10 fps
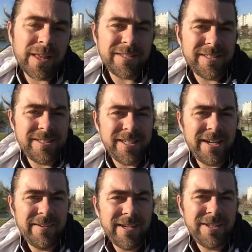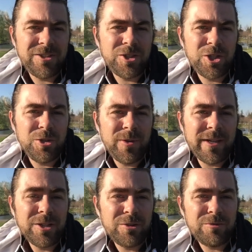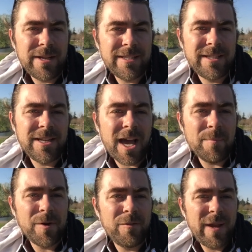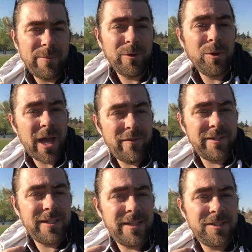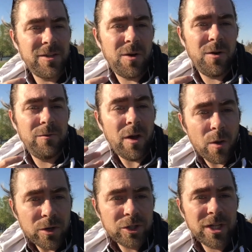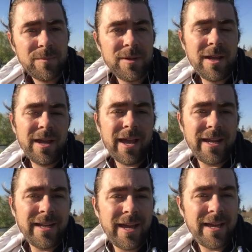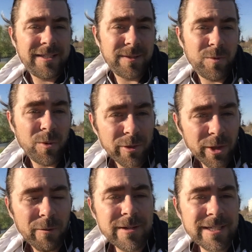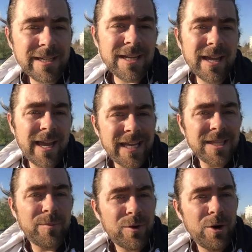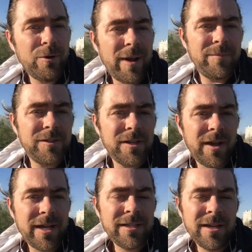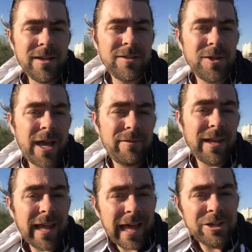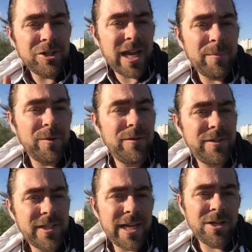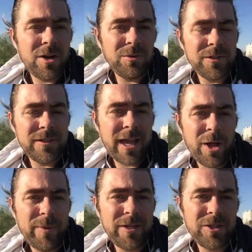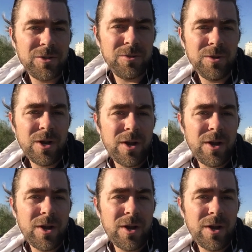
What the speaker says: this year is to increase the number of people who have a sense of ownership and some authority in the program design, to have a larger number of stakeholders helping to